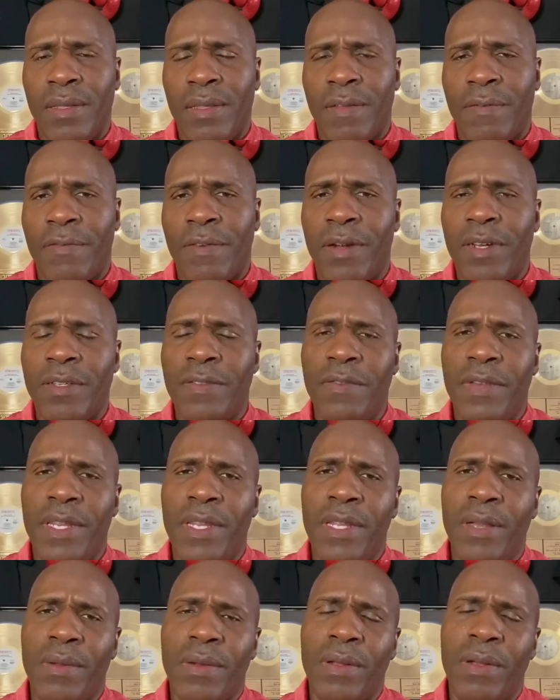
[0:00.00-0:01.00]
The first
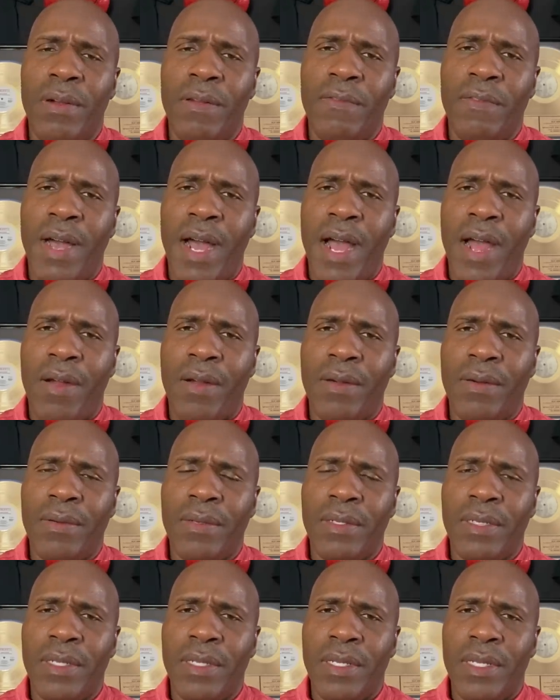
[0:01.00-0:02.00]
video to go viral
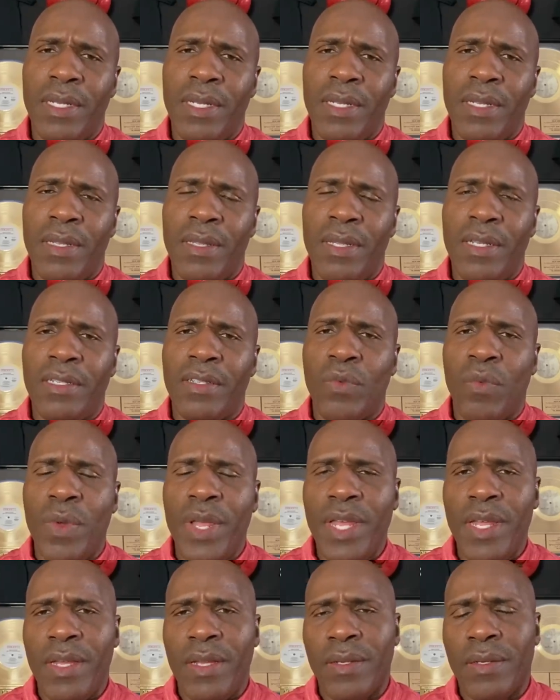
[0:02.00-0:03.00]
this
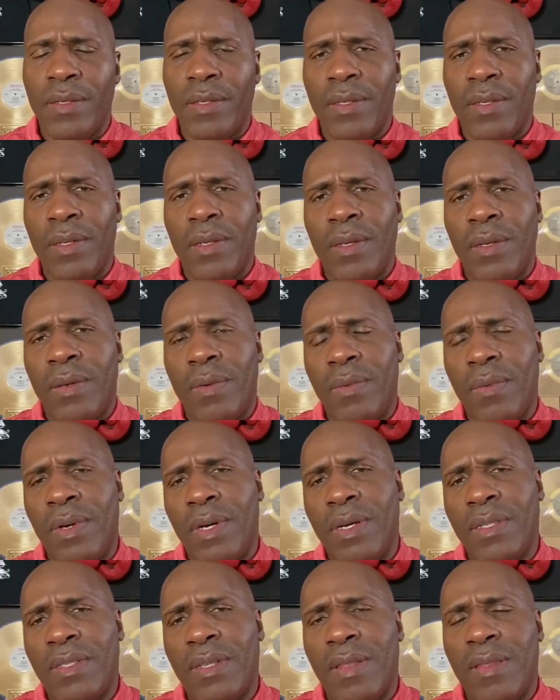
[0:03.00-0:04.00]
week
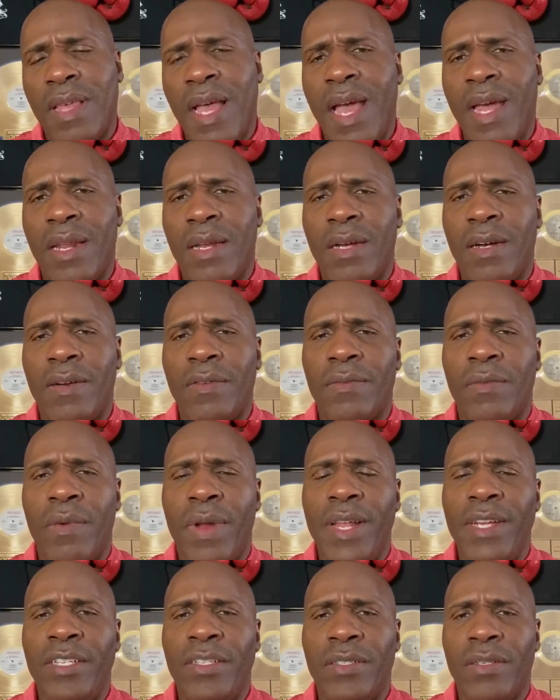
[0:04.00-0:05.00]
was that of
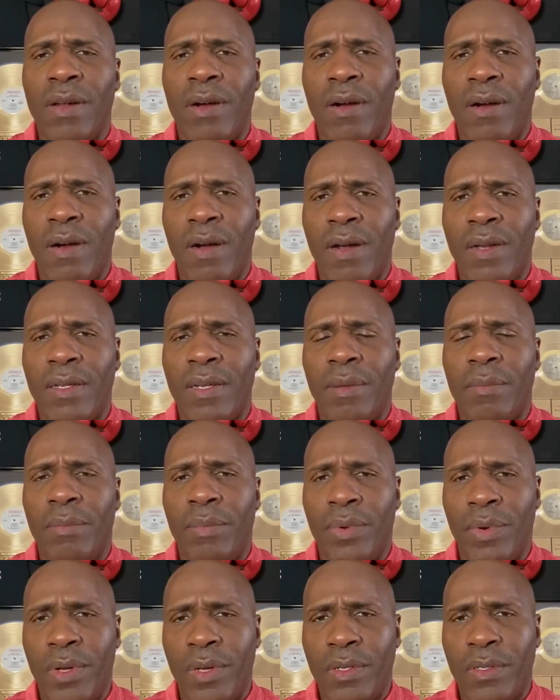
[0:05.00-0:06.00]
Rayshard
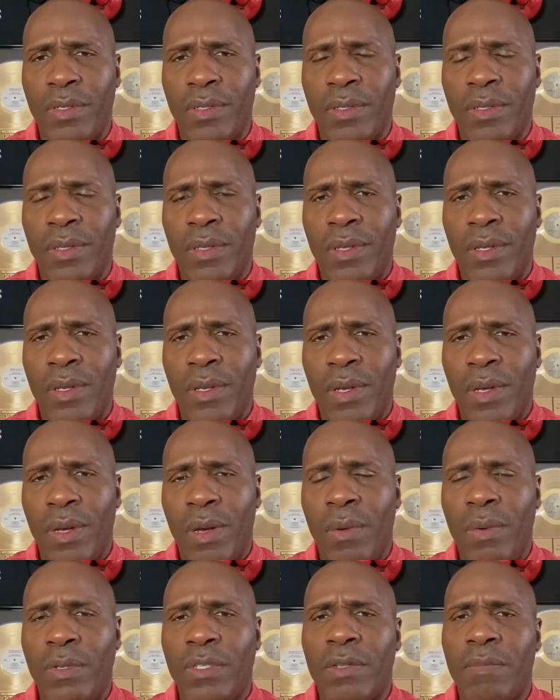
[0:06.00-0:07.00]
Brooks,
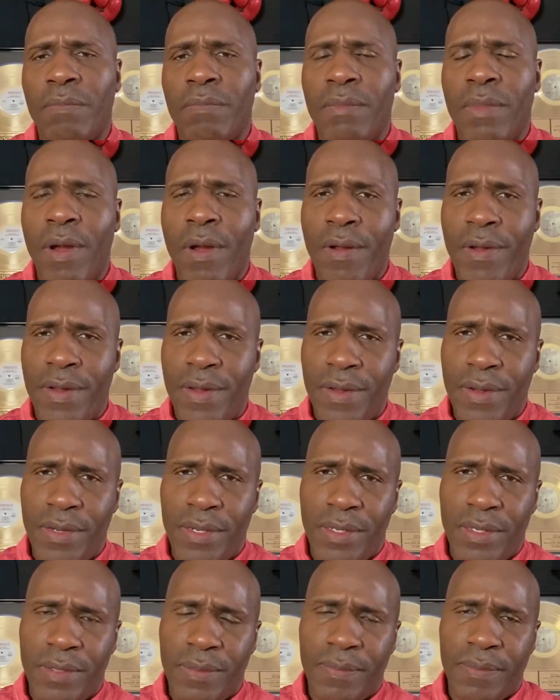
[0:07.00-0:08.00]
who was
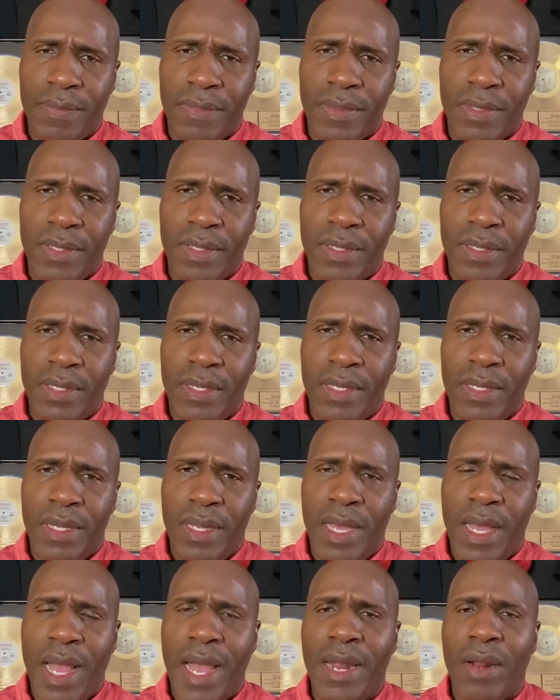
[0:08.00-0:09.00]
murdered
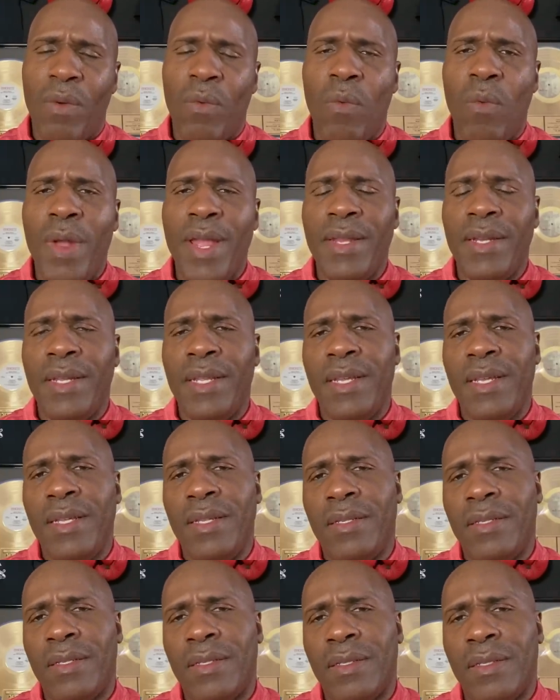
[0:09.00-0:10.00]
at a
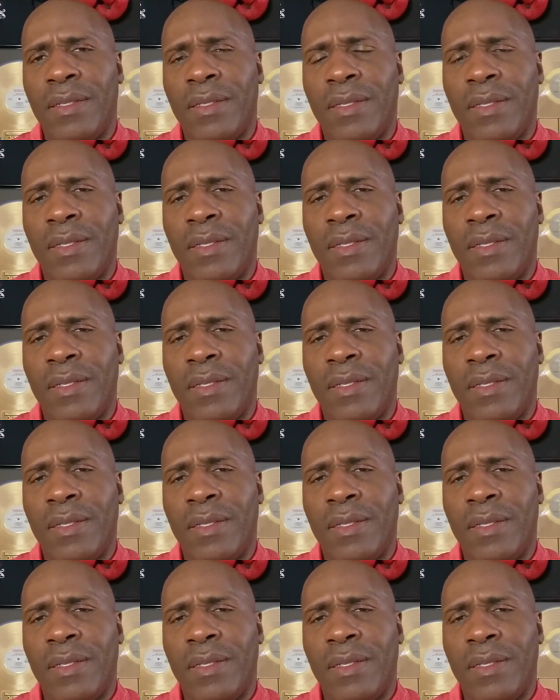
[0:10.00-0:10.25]
Wendy's